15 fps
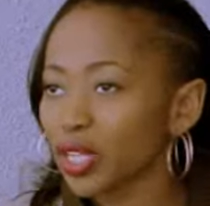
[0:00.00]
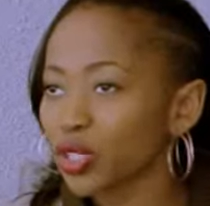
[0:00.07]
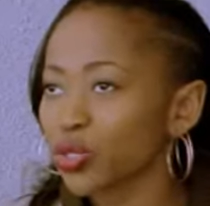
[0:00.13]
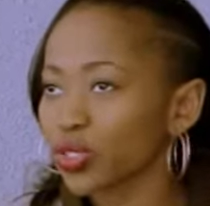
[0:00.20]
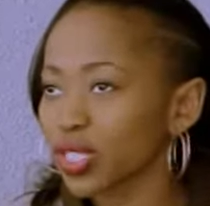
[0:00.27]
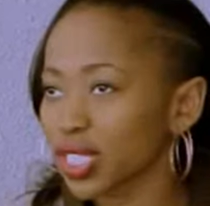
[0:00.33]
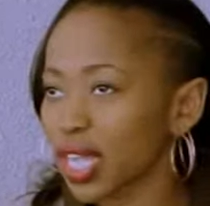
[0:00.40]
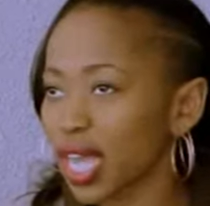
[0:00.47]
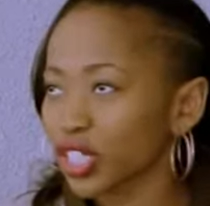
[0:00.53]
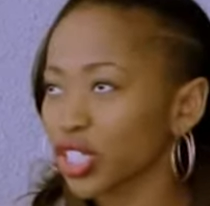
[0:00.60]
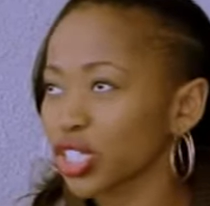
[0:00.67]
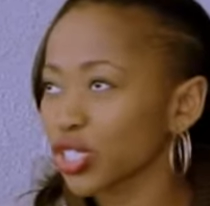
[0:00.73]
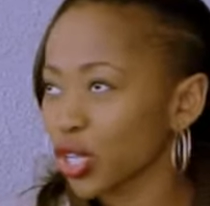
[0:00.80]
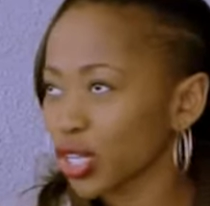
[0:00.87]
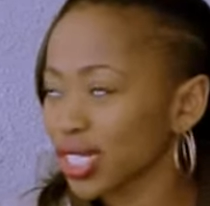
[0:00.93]
to actually
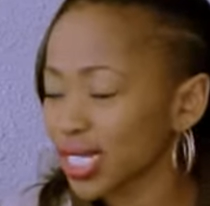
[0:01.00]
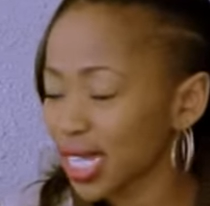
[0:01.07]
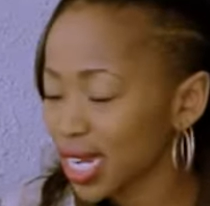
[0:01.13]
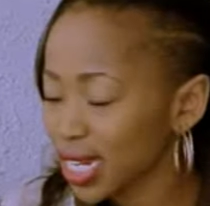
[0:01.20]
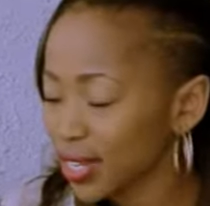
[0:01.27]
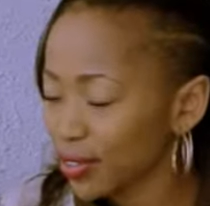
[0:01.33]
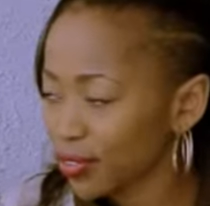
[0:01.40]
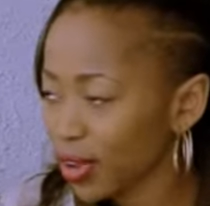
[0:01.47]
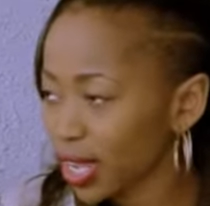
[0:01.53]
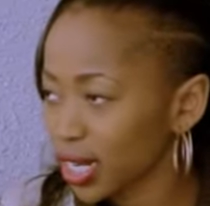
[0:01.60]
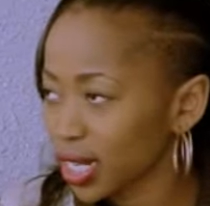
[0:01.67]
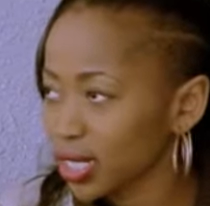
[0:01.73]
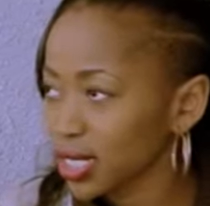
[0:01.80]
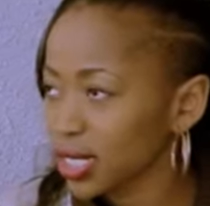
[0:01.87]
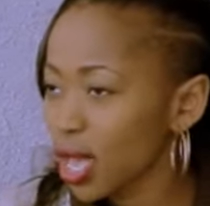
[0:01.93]
start studying
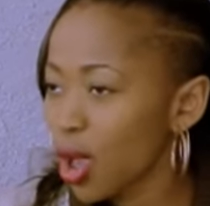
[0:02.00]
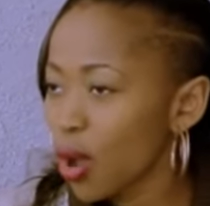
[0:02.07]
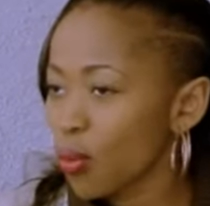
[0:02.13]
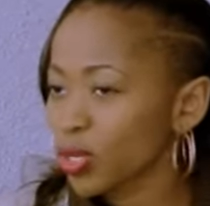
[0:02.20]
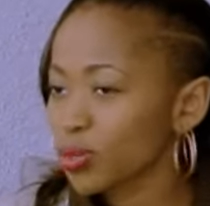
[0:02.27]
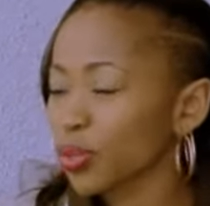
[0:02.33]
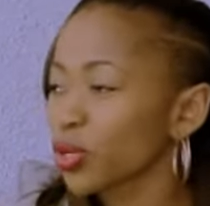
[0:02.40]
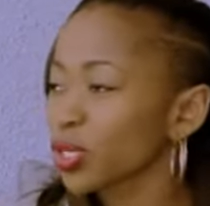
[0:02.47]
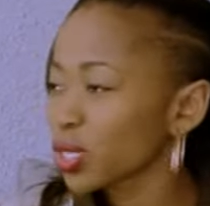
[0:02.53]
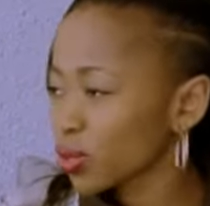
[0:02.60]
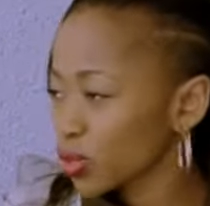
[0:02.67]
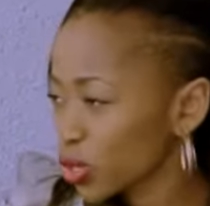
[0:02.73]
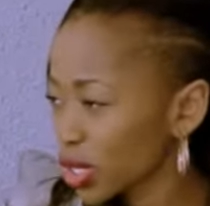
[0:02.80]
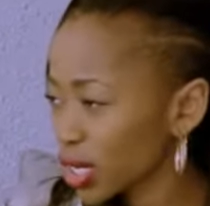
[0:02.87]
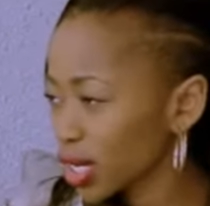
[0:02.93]
finance was because I was
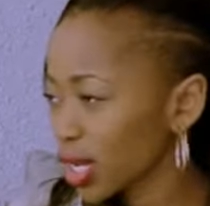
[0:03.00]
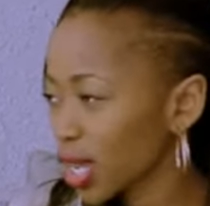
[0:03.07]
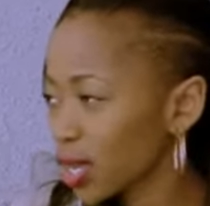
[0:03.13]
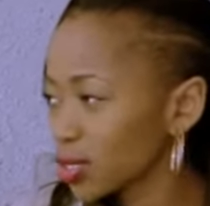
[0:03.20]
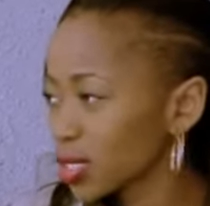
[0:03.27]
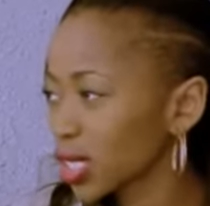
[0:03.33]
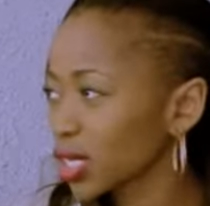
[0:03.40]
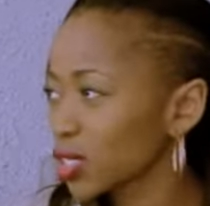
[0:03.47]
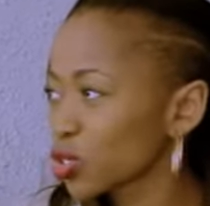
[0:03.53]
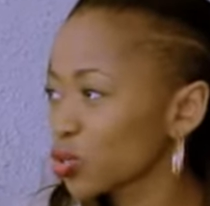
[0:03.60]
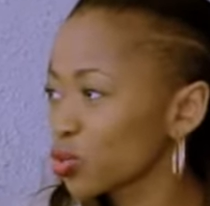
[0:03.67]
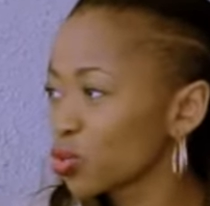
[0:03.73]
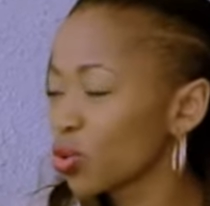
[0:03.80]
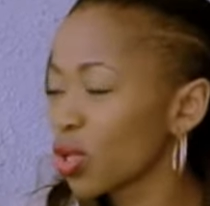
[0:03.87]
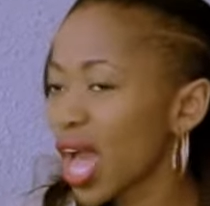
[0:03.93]
good at accounting at
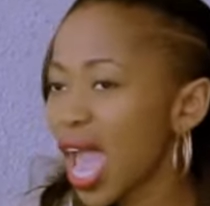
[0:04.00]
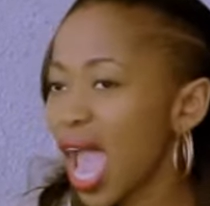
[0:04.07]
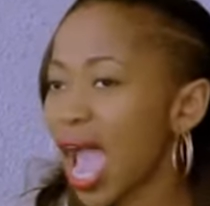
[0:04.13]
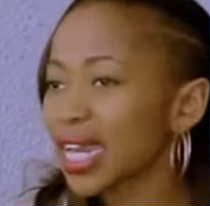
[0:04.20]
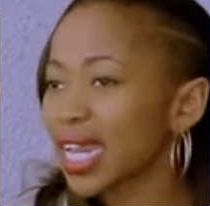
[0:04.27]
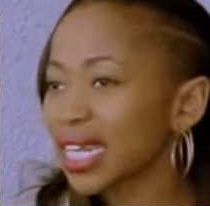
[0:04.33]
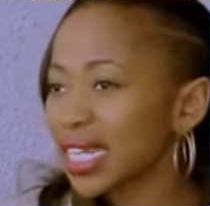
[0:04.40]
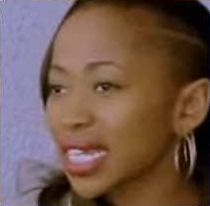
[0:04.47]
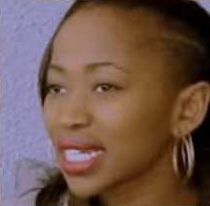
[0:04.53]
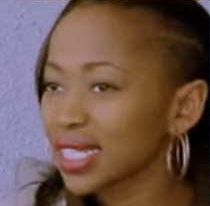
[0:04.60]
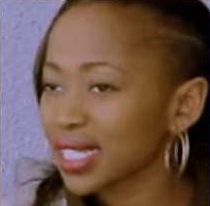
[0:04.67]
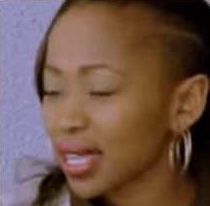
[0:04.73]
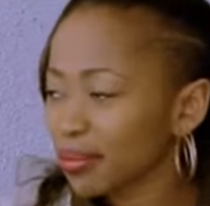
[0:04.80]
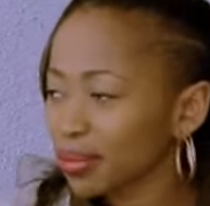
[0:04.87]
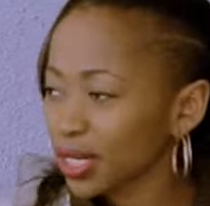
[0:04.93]
school, and I needed
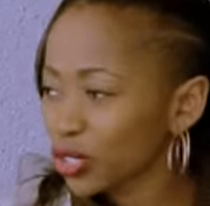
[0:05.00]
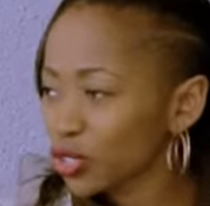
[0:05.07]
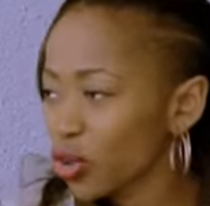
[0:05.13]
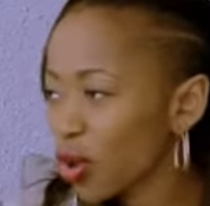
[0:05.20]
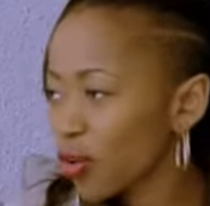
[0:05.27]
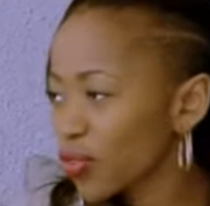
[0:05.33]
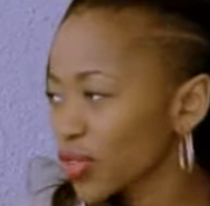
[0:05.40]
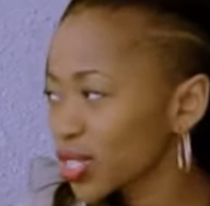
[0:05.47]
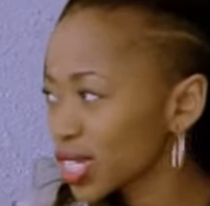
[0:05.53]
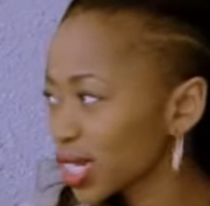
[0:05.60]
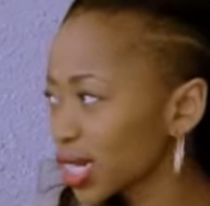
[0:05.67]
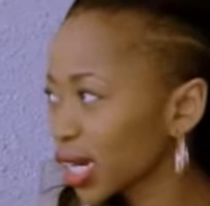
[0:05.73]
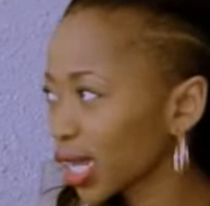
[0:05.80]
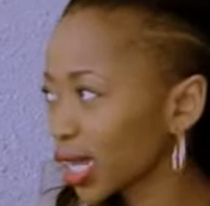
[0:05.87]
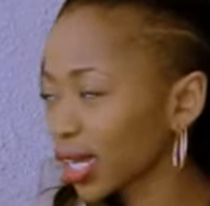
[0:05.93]
something to obviously
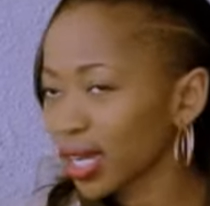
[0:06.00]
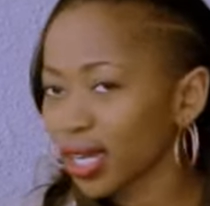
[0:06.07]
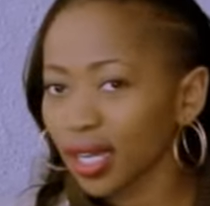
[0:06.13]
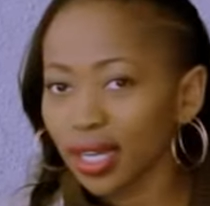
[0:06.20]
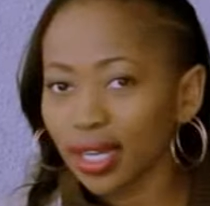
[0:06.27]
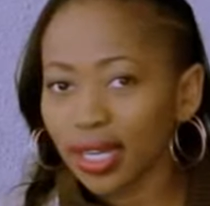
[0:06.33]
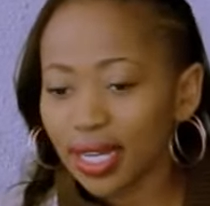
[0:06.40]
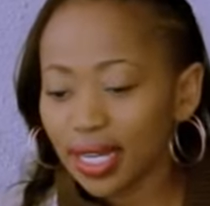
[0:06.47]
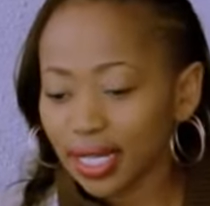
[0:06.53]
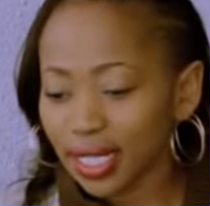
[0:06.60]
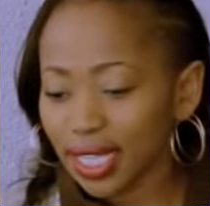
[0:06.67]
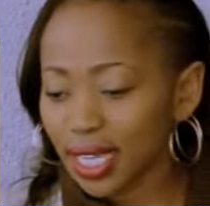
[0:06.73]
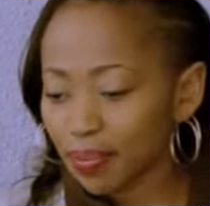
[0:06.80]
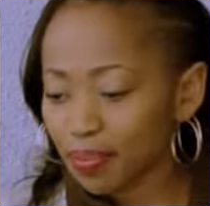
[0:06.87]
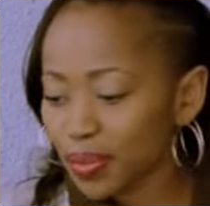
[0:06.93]
like
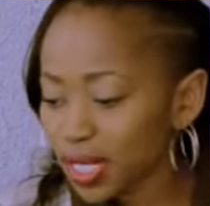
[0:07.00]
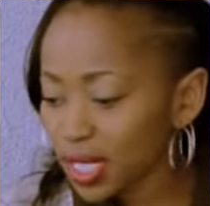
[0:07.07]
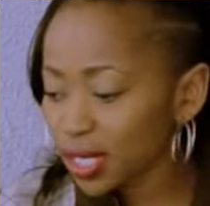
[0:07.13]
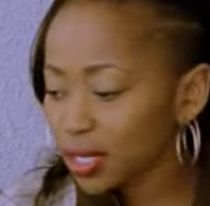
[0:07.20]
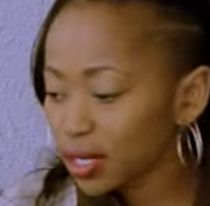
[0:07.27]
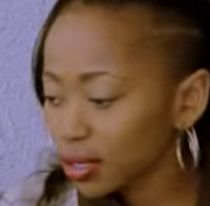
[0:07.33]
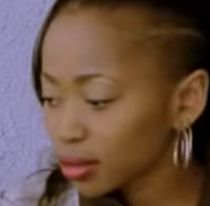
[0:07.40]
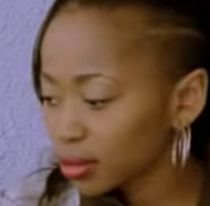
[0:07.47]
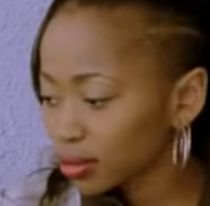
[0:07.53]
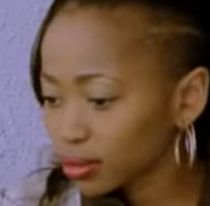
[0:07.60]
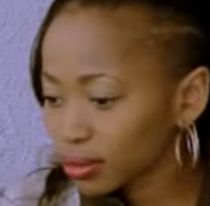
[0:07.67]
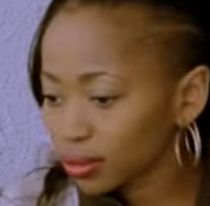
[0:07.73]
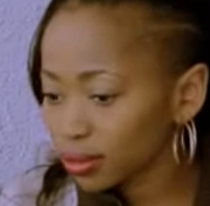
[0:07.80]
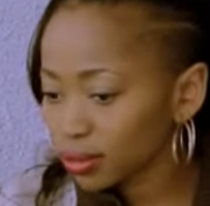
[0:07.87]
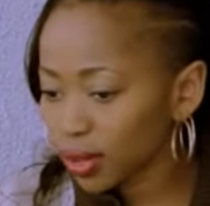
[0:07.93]
keep me
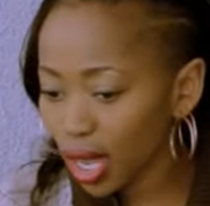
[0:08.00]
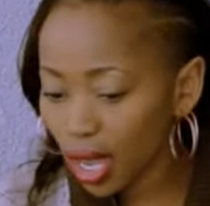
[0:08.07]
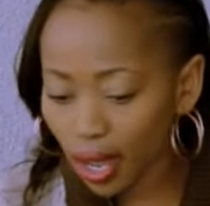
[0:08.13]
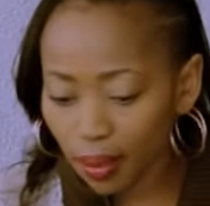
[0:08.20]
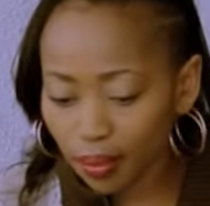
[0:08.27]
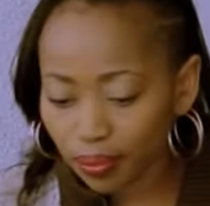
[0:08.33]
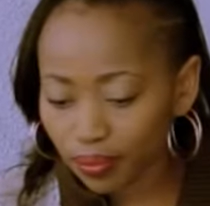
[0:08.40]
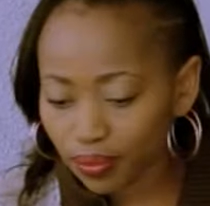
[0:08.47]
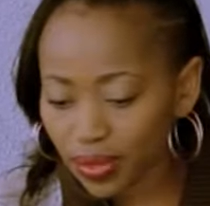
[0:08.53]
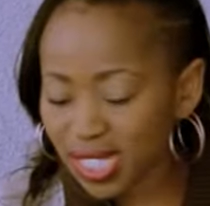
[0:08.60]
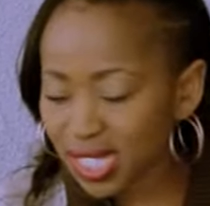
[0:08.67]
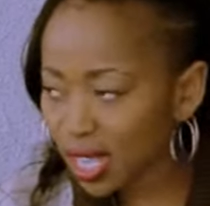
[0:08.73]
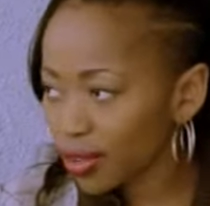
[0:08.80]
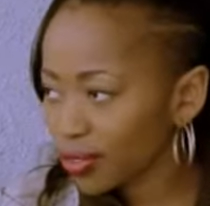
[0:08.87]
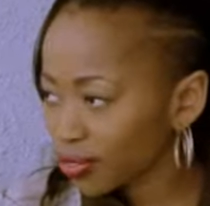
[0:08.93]
um,
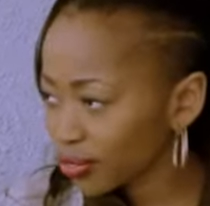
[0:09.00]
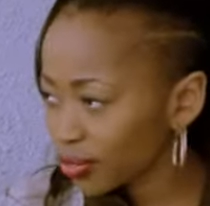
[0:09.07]
safe.